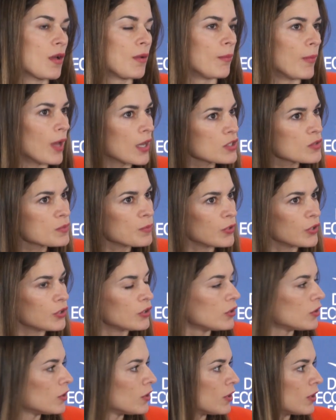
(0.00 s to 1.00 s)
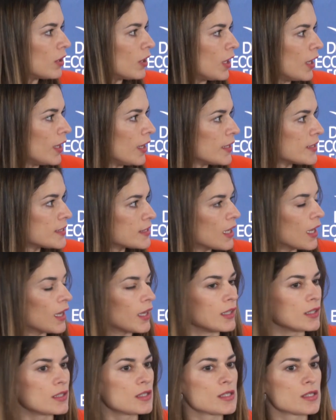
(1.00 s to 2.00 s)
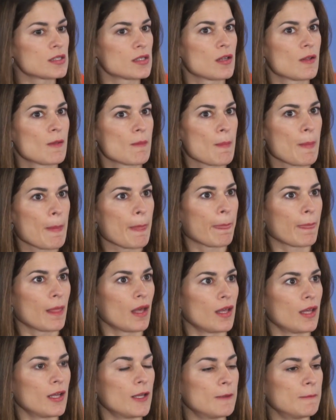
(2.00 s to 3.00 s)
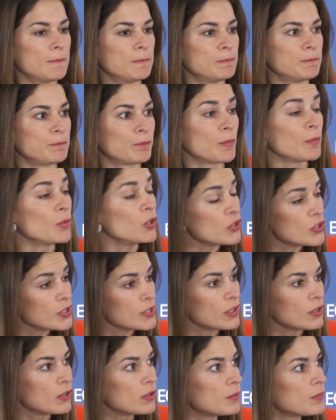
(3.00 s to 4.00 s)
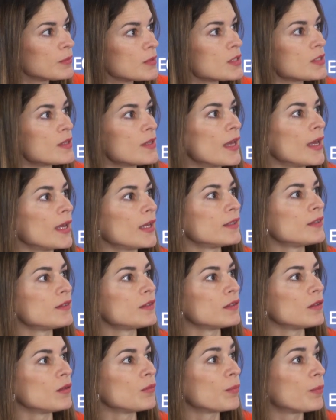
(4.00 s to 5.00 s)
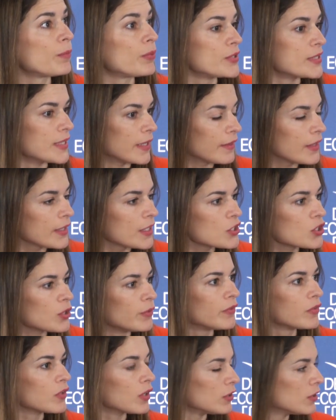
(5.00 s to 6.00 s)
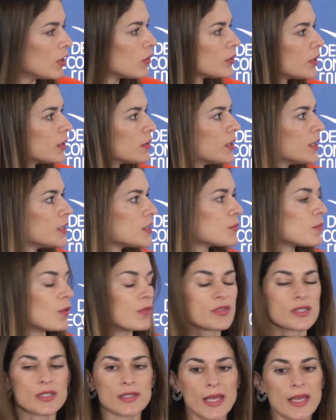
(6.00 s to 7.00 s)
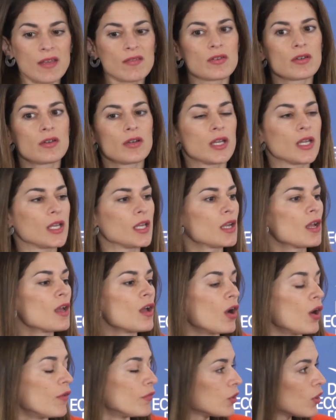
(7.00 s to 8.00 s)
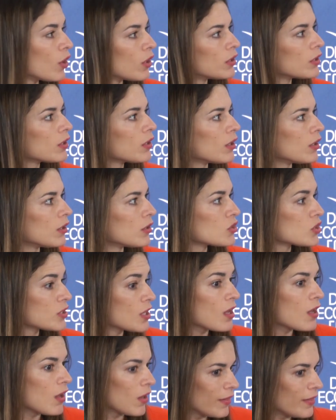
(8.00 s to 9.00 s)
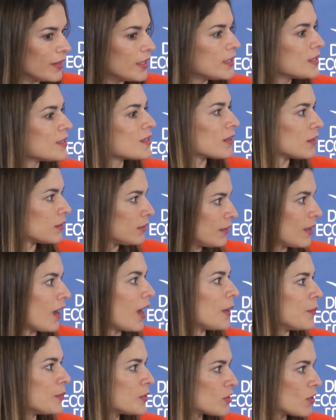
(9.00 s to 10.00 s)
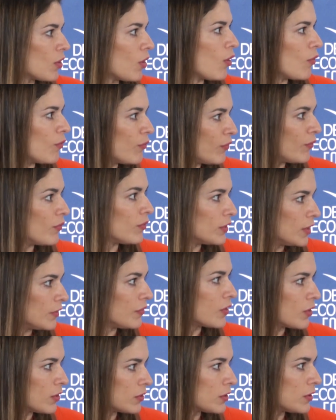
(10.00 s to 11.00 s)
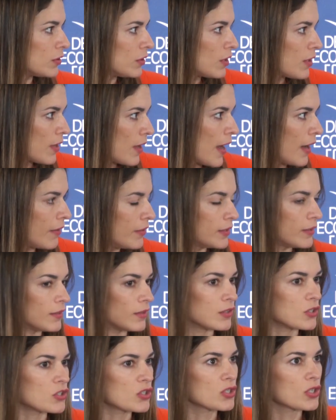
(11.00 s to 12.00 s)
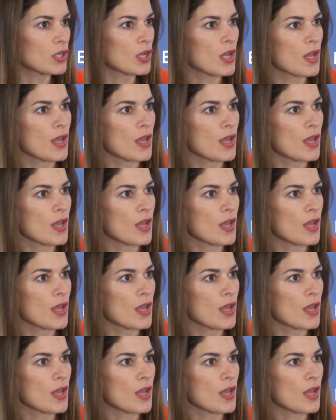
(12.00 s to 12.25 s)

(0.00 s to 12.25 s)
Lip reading: mass murder sites, museums that present the history of colonialism, of slavery, of the Holocaust. These are types of difficult heritage.